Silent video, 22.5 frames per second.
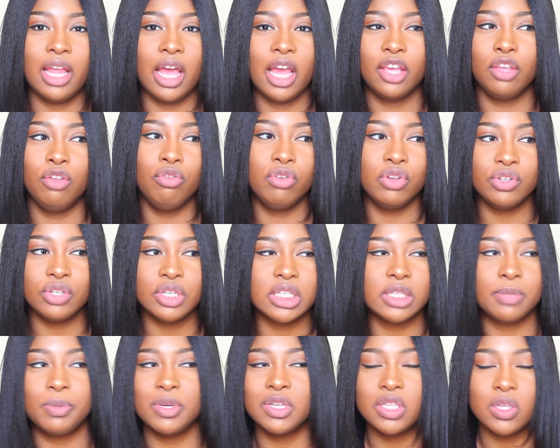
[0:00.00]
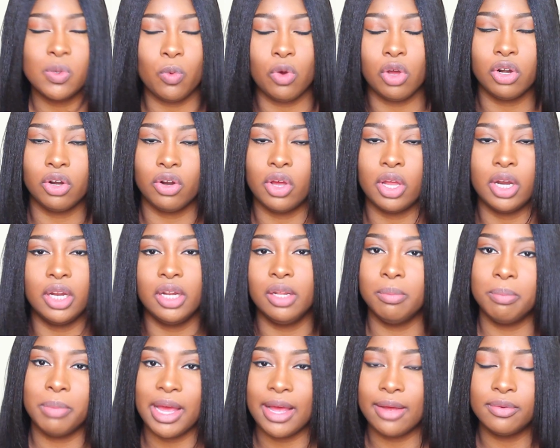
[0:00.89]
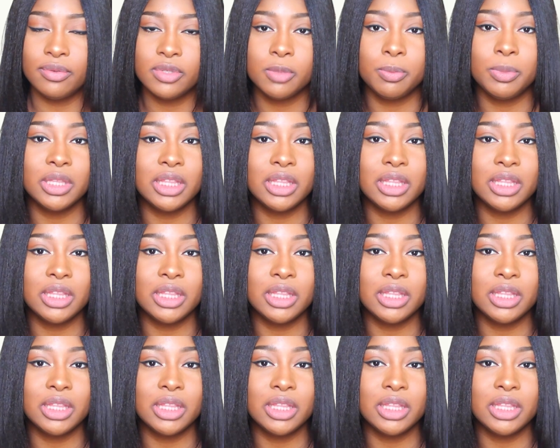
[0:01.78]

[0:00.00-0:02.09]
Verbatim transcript: Like, you can just put some water on it and bounce.